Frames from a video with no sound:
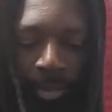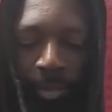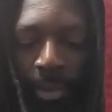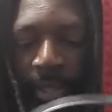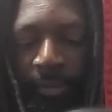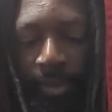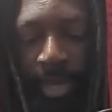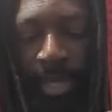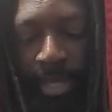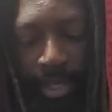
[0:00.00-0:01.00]
one of
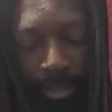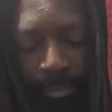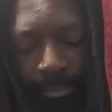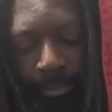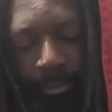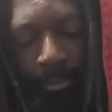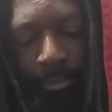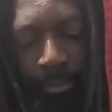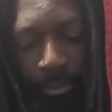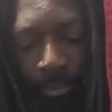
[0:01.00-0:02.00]
my,
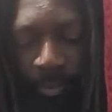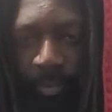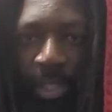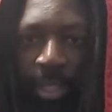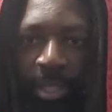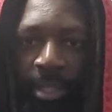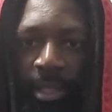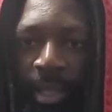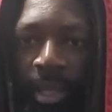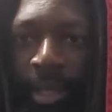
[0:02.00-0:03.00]
goodness.
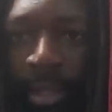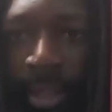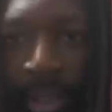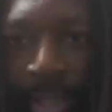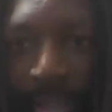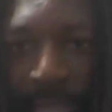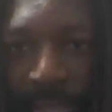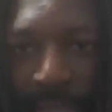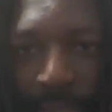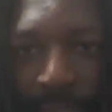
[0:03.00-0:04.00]
You can look at the buckle and